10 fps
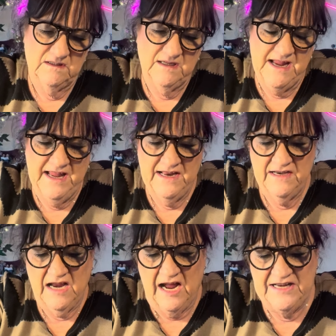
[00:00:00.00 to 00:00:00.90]

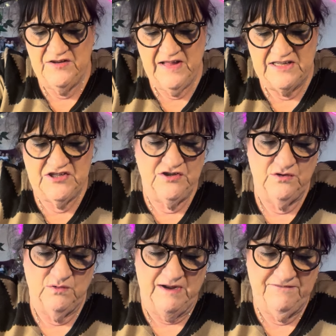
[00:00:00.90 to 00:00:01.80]
And I do that
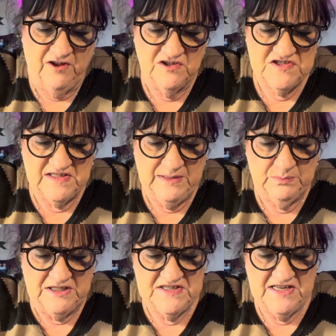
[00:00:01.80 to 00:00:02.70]
too. I fall asleep
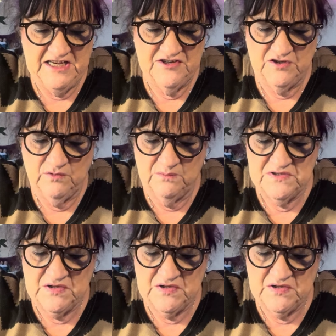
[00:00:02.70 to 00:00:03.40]
listening to them.